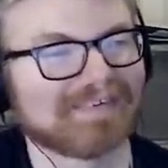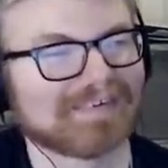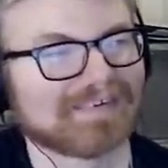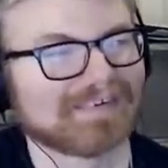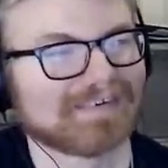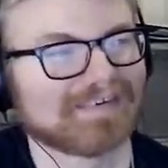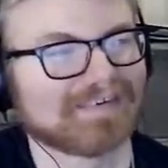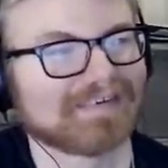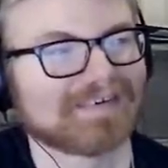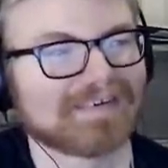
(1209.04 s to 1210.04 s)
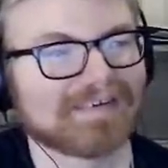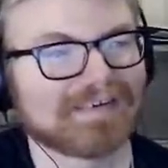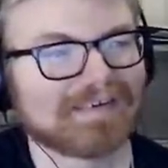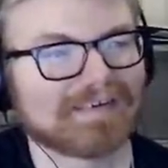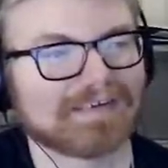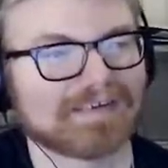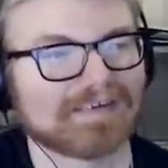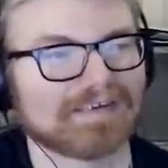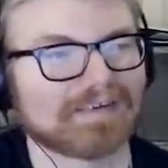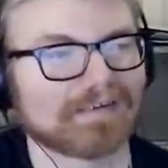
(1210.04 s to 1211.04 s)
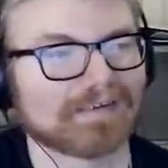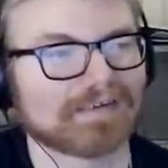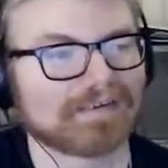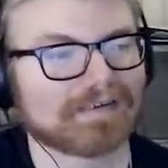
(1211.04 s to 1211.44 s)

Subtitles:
(silence)